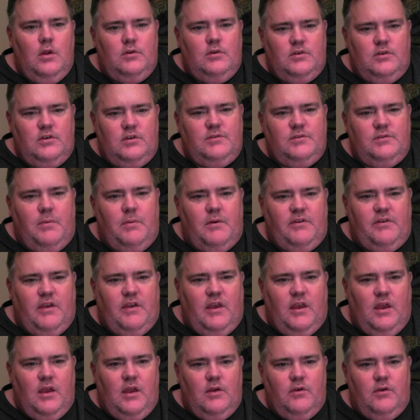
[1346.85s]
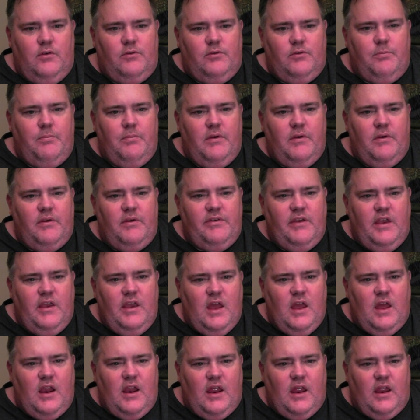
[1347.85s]
just busy. It was busy,
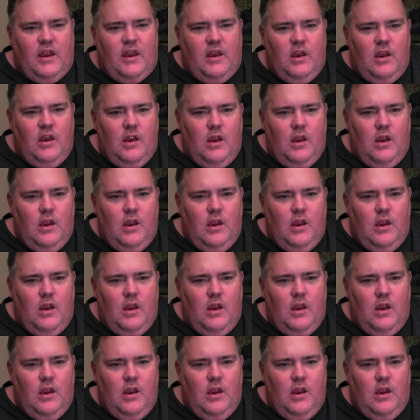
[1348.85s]
and I